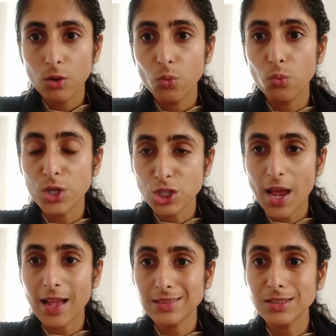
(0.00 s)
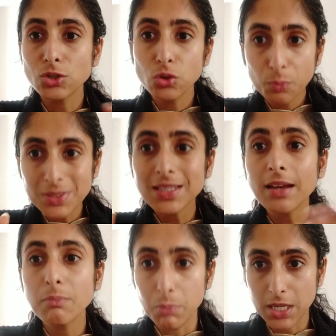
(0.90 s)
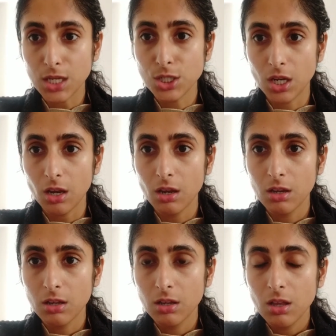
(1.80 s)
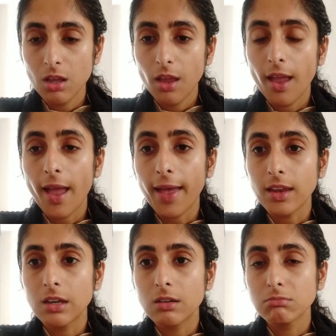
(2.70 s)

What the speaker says: which has a 2% BHA and